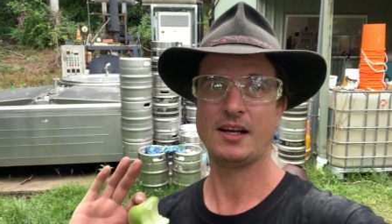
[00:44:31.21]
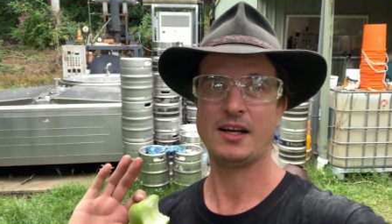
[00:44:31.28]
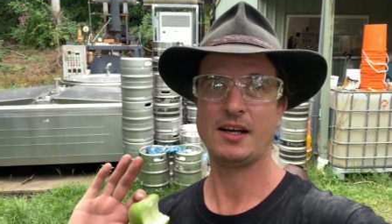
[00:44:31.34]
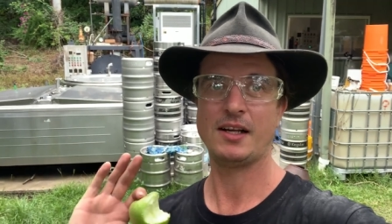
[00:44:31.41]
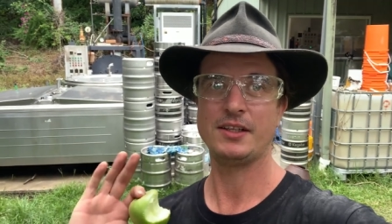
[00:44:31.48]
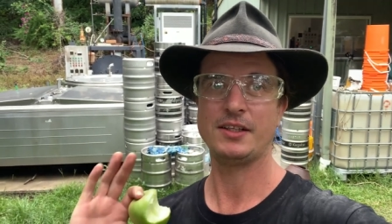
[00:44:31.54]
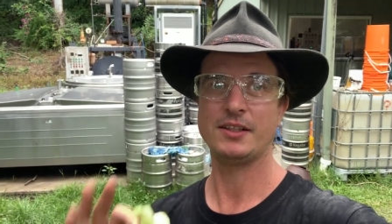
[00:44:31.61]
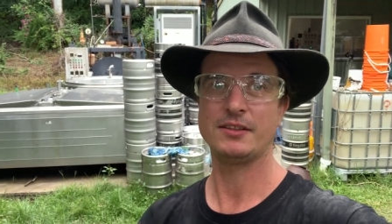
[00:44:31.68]

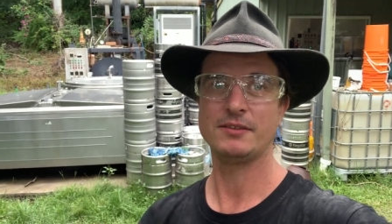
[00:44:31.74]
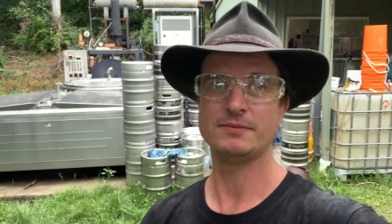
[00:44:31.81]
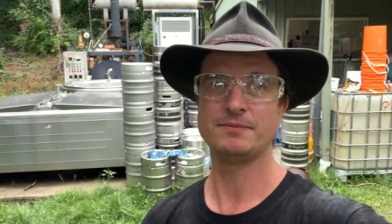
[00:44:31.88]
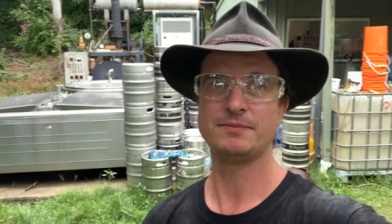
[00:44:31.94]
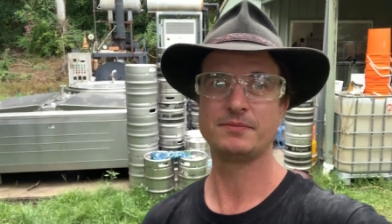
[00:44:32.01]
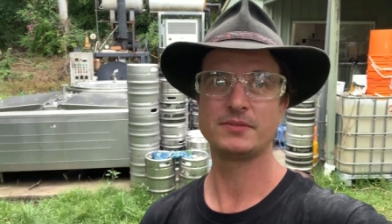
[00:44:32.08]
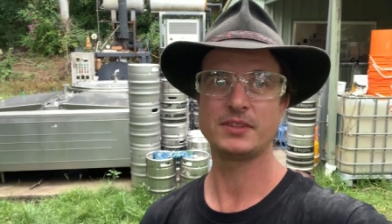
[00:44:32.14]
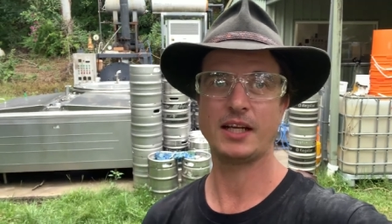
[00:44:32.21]
Uh, you
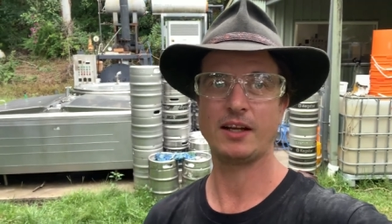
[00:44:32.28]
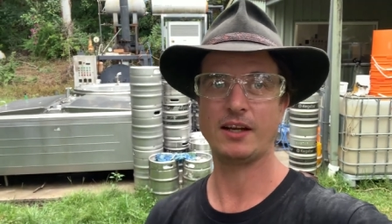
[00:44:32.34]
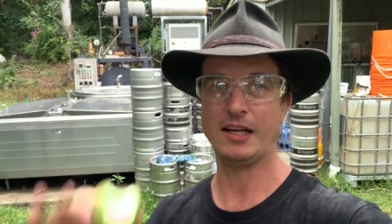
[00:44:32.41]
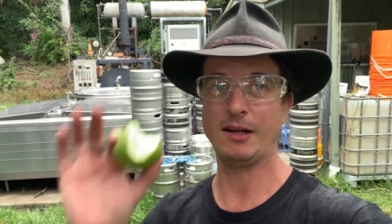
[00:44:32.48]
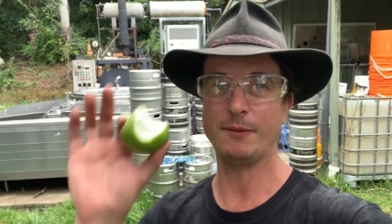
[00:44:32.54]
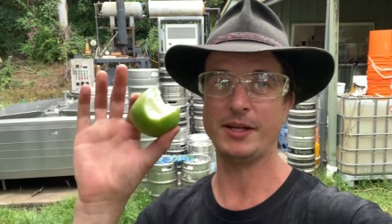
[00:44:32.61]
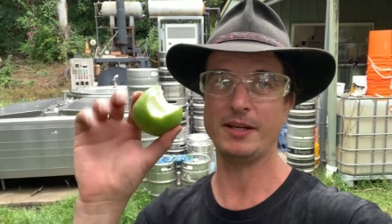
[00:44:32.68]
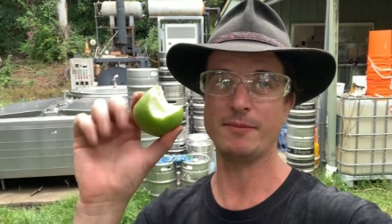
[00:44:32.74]
can, take,
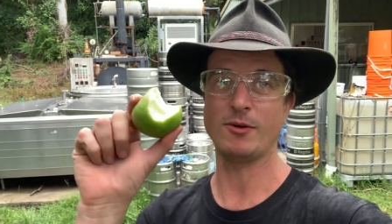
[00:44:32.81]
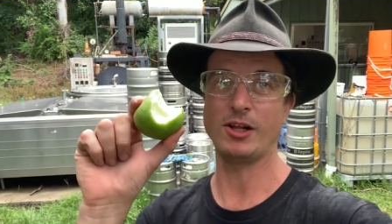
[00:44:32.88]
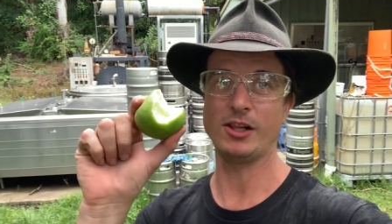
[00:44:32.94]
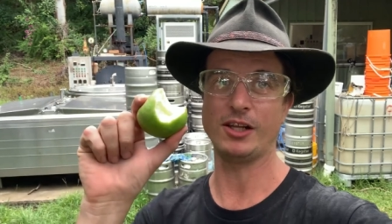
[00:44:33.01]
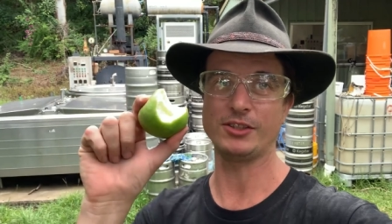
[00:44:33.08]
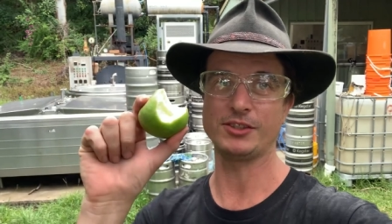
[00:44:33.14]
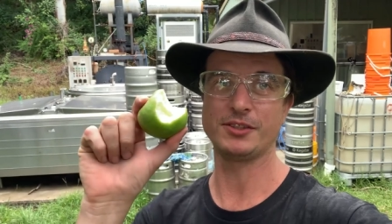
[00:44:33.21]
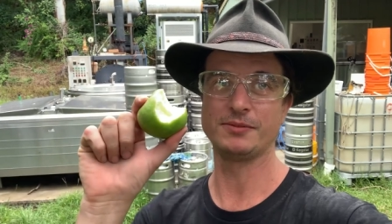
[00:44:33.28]
and I'm eating
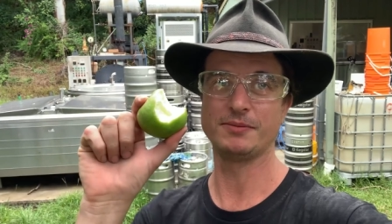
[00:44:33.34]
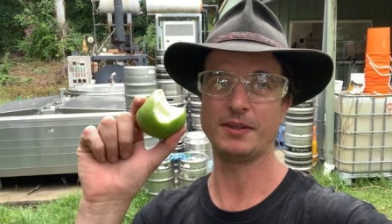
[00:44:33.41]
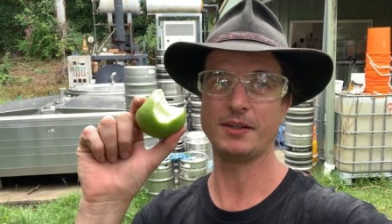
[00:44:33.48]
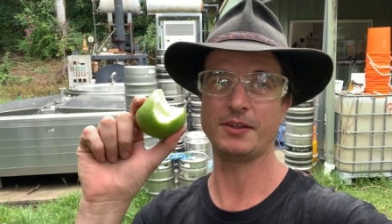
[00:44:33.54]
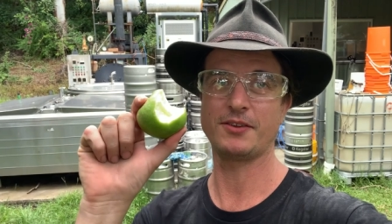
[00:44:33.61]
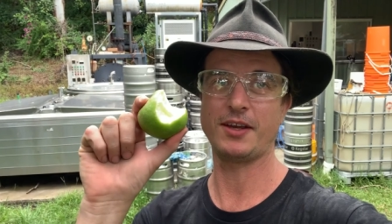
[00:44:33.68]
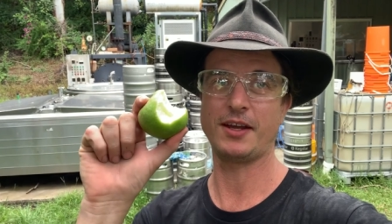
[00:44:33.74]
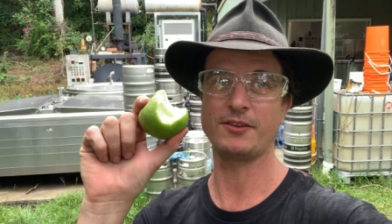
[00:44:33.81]
my lunch
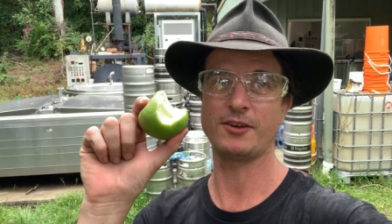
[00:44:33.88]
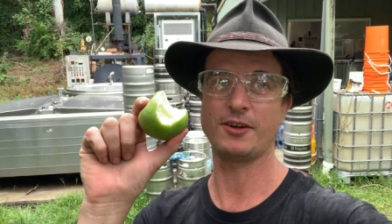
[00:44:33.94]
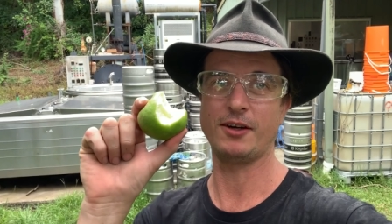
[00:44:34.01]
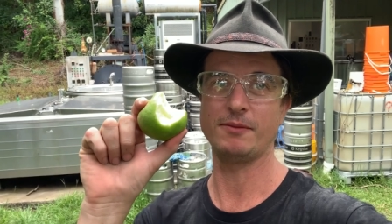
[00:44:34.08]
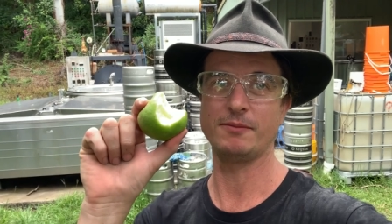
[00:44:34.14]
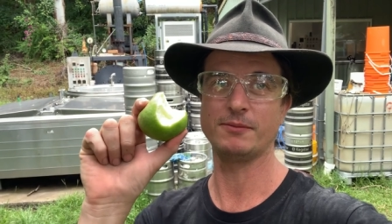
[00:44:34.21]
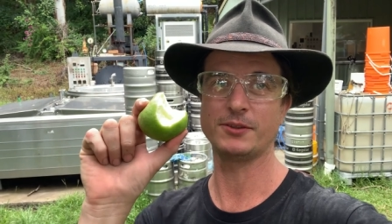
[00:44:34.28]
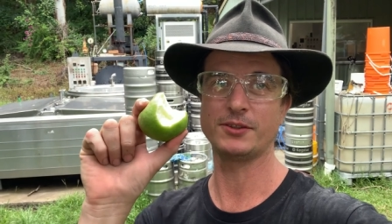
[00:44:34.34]
at the same
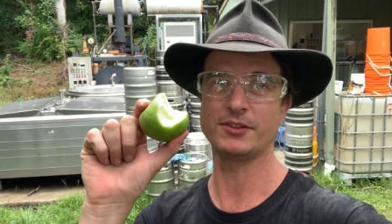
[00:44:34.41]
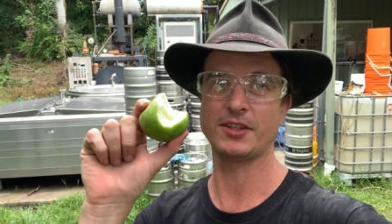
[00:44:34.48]
time,